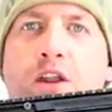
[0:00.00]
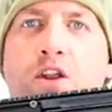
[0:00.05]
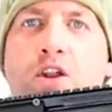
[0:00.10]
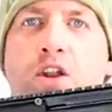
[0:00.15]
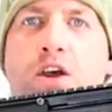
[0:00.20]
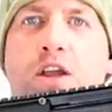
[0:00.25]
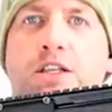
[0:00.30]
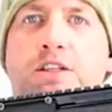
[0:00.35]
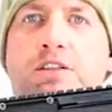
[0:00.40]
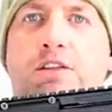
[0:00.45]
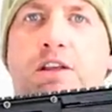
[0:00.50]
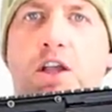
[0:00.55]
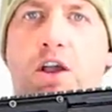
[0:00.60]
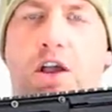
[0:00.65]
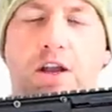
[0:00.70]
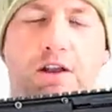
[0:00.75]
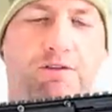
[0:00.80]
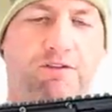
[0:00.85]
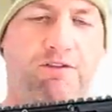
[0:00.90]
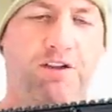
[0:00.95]
a nice
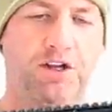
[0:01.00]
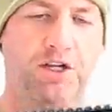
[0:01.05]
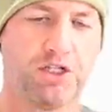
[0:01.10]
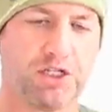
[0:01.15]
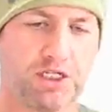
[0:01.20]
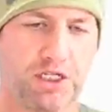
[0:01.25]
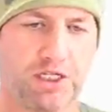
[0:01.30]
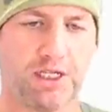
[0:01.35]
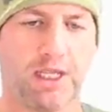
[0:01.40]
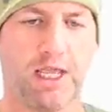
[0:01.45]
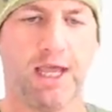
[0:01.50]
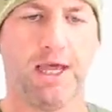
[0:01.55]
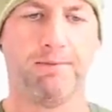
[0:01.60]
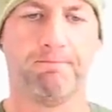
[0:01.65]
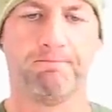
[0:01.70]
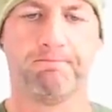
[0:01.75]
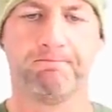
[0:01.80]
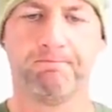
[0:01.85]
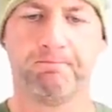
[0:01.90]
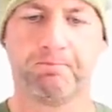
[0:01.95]
kind of finish to the
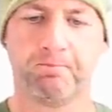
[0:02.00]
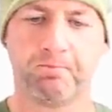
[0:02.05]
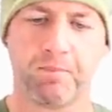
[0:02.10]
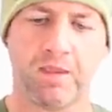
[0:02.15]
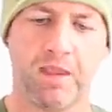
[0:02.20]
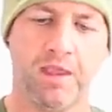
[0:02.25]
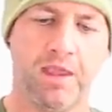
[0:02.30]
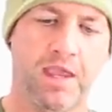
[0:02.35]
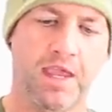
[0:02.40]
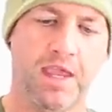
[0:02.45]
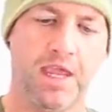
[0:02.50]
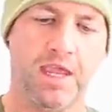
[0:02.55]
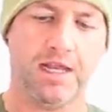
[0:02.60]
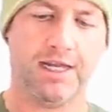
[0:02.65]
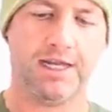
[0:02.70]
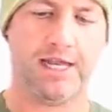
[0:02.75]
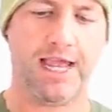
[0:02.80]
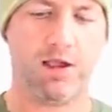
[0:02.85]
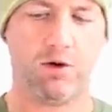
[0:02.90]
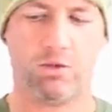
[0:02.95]
gun.
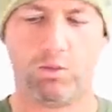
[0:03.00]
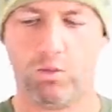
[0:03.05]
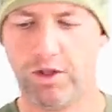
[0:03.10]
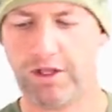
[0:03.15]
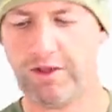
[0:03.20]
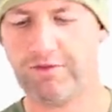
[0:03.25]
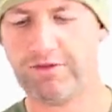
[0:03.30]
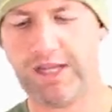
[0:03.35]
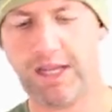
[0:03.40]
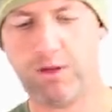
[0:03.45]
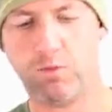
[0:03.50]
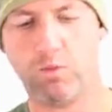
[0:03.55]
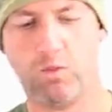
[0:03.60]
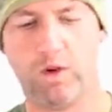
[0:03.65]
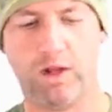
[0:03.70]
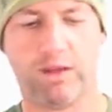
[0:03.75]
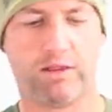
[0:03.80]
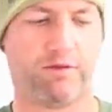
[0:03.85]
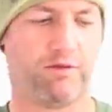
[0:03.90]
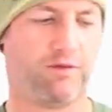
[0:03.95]
Now, what they've done
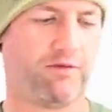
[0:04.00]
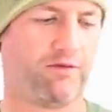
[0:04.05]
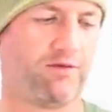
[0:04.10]
with